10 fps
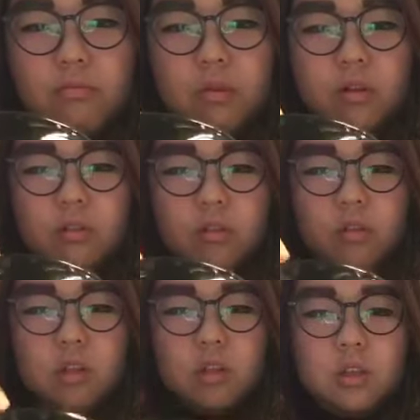butter
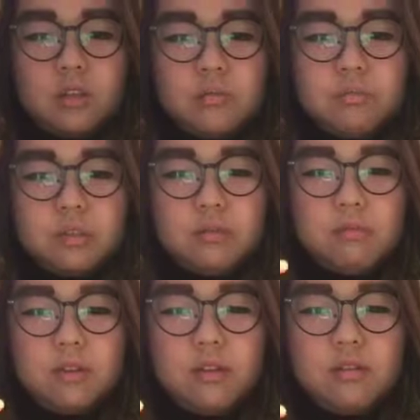and put them
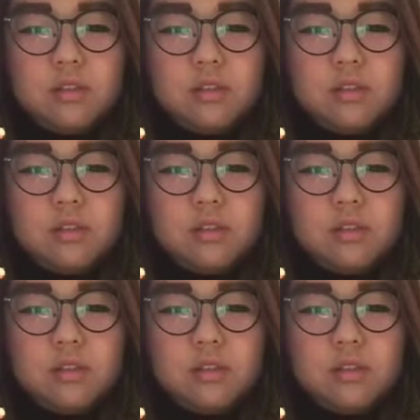in there.